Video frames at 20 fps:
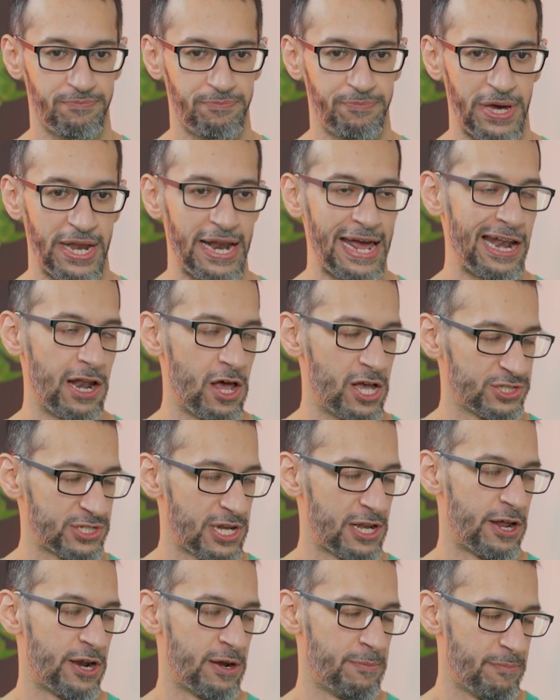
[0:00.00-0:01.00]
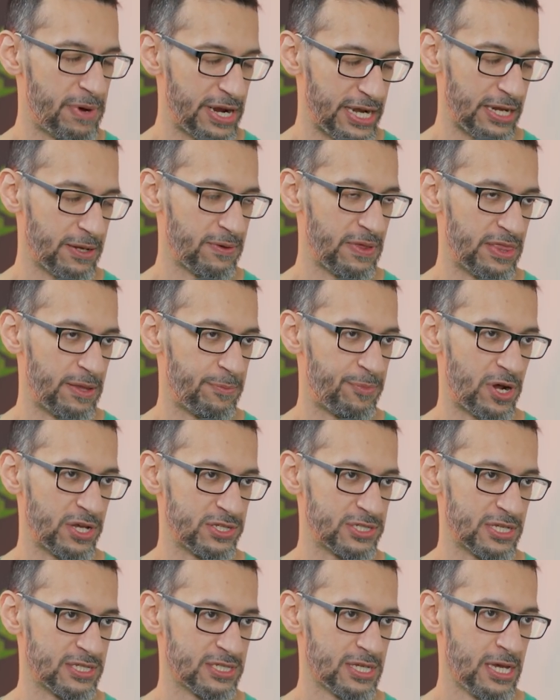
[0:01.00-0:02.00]
but I lost a lot of money in the
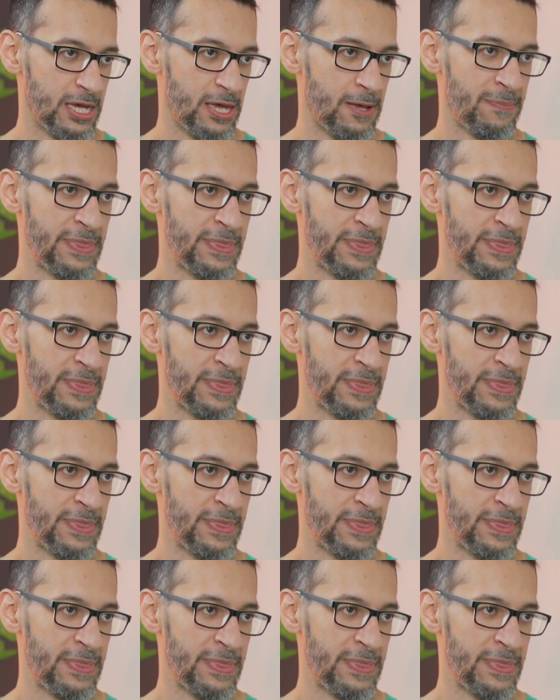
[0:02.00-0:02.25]
process.